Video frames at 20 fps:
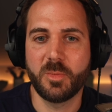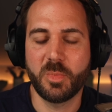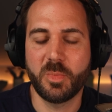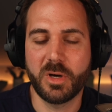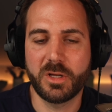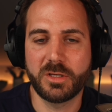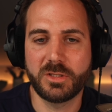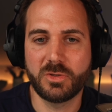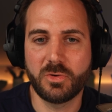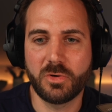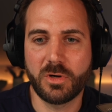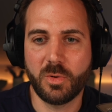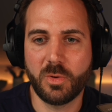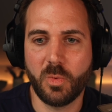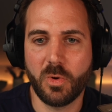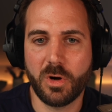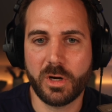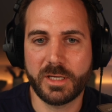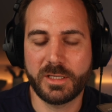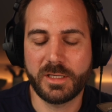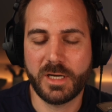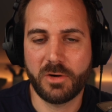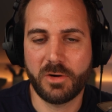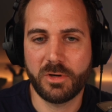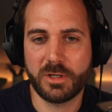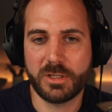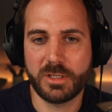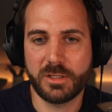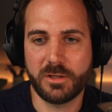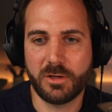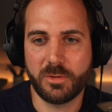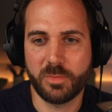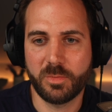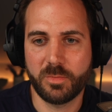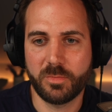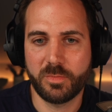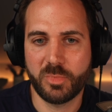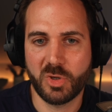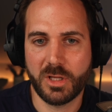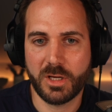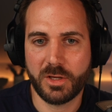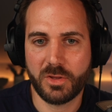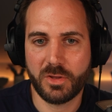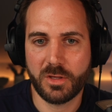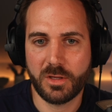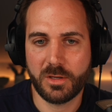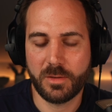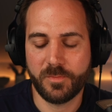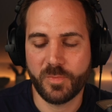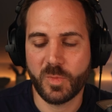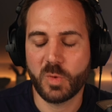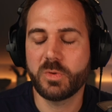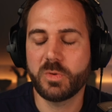but you're working directly on production,